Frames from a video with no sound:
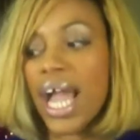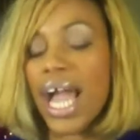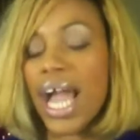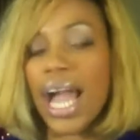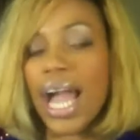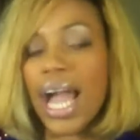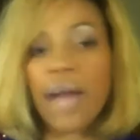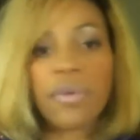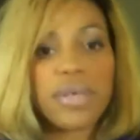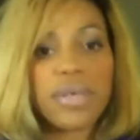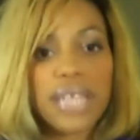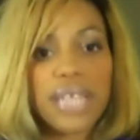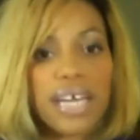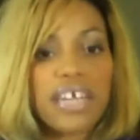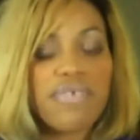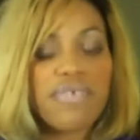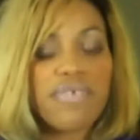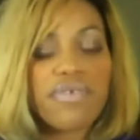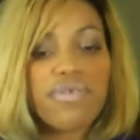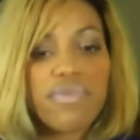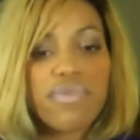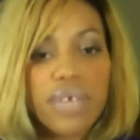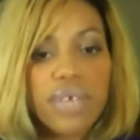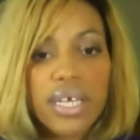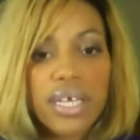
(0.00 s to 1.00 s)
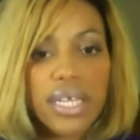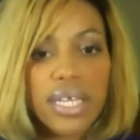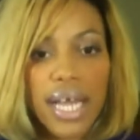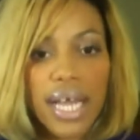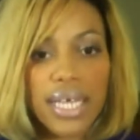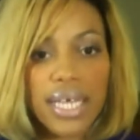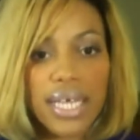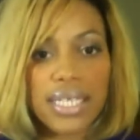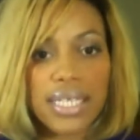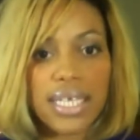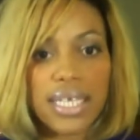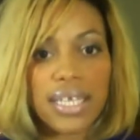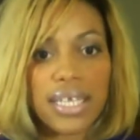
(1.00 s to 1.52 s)
And without even
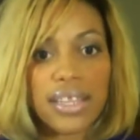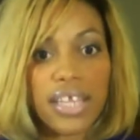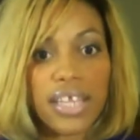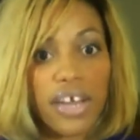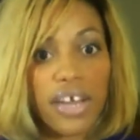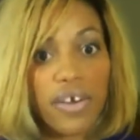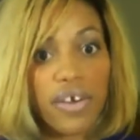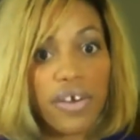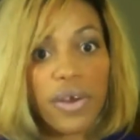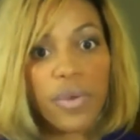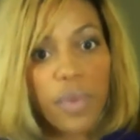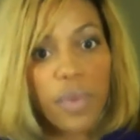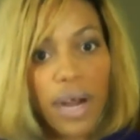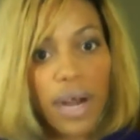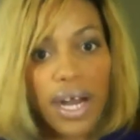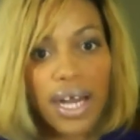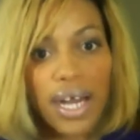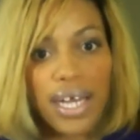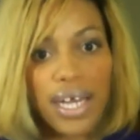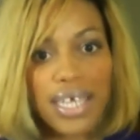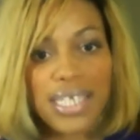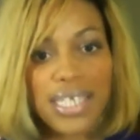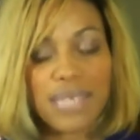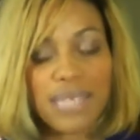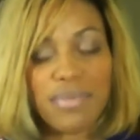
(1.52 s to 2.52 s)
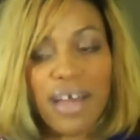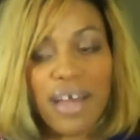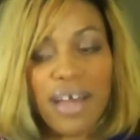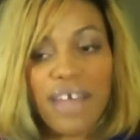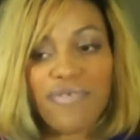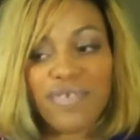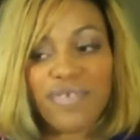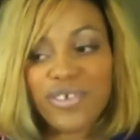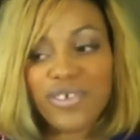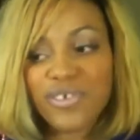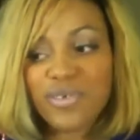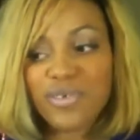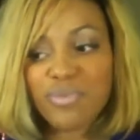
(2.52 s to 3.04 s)
realizing, there it was, my
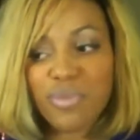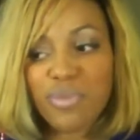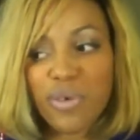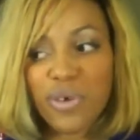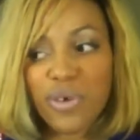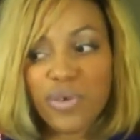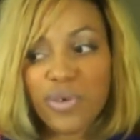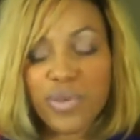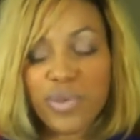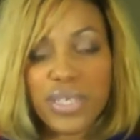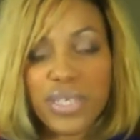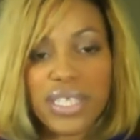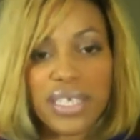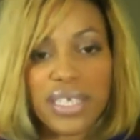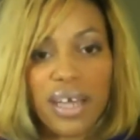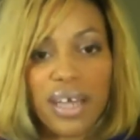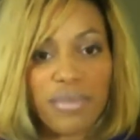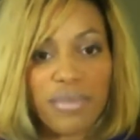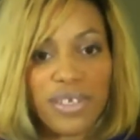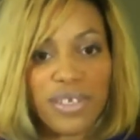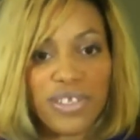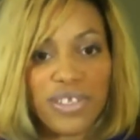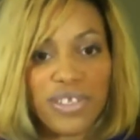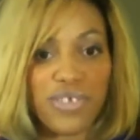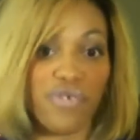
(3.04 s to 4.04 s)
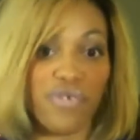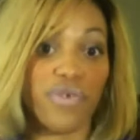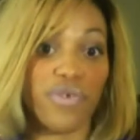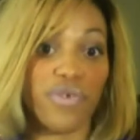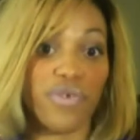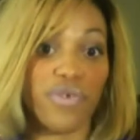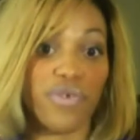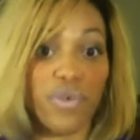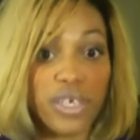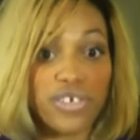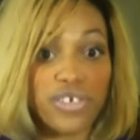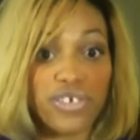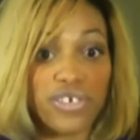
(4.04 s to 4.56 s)
vision board was coming to
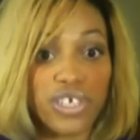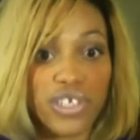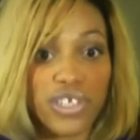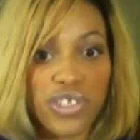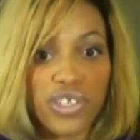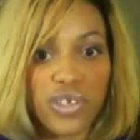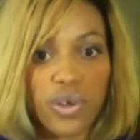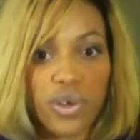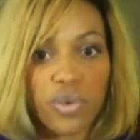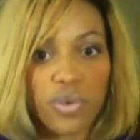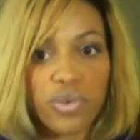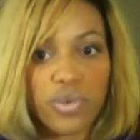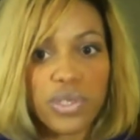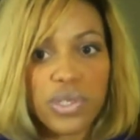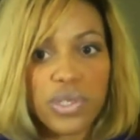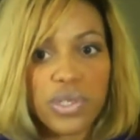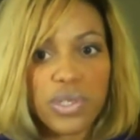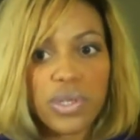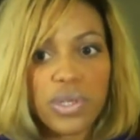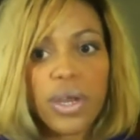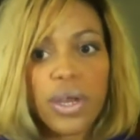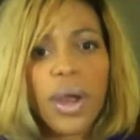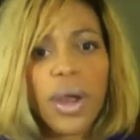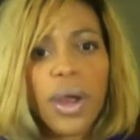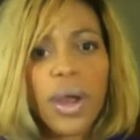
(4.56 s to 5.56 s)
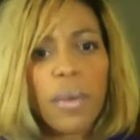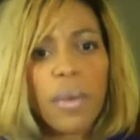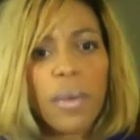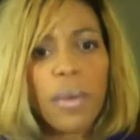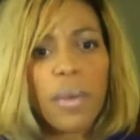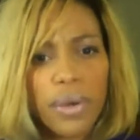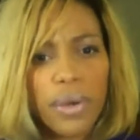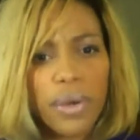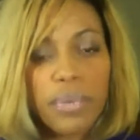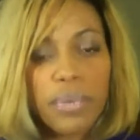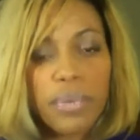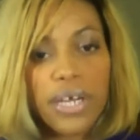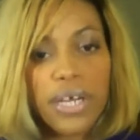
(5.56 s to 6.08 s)
fruition. So it was
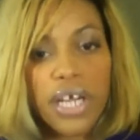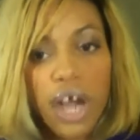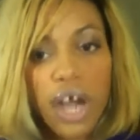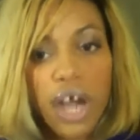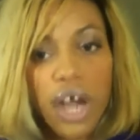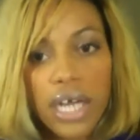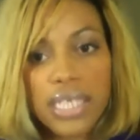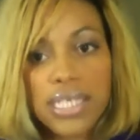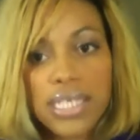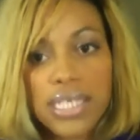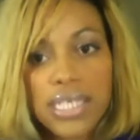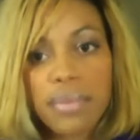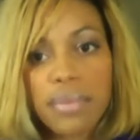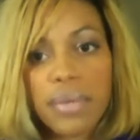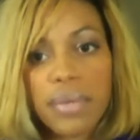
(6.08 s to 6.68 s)
pretty awesome.